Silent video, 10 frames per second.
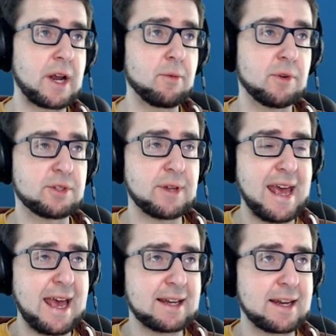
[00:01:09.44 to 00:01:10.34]
I want to
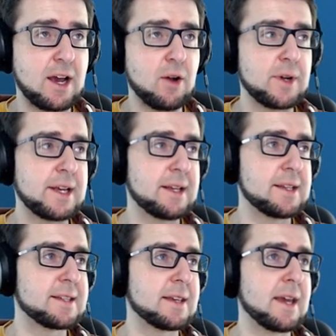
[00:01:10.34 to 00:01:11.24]
add now
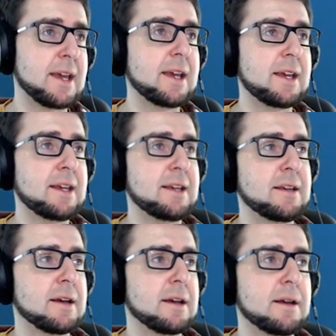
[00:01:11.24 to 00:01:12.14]
is
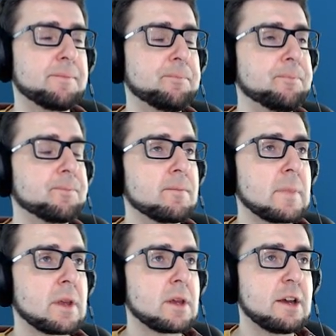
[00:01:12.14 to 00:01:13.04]
a, um,
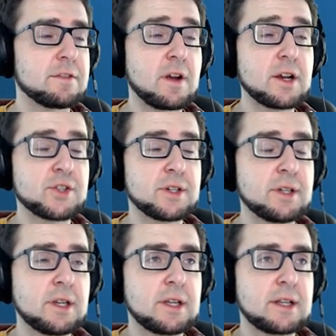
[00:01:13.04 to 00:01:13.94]
a
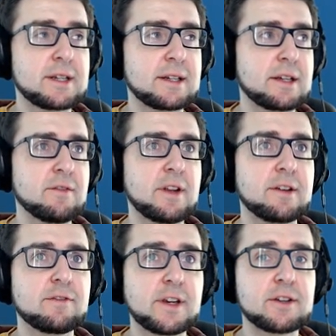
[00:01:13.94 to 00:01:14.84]
function that kind of
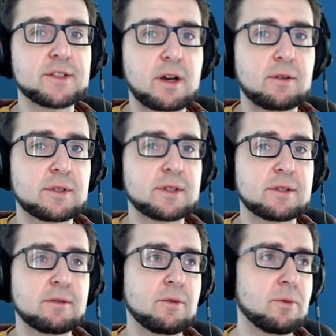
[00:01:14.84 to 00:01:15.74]
like figures out
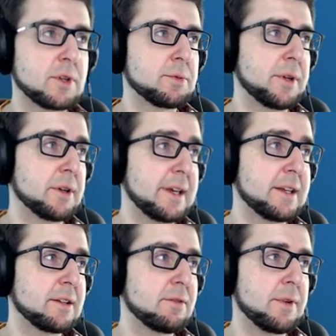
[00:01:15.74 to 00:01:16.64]
what we're gonna
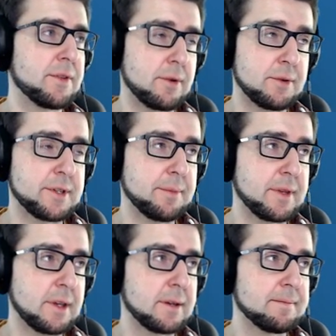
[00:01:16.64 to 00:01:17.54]
hit if we throw
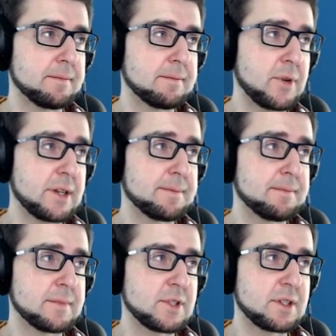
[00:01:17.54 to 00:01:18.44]
something, right?
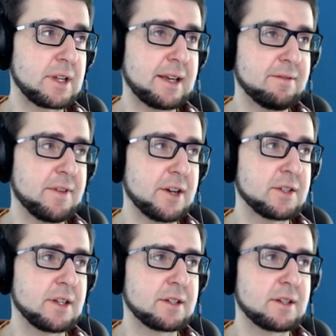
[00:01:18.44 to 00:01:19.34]
Just like a
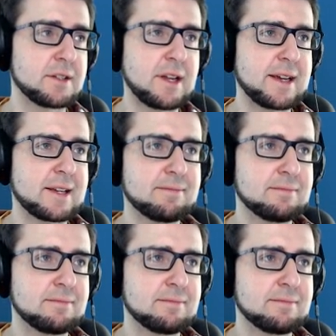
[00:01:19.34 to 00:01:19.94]
function that is like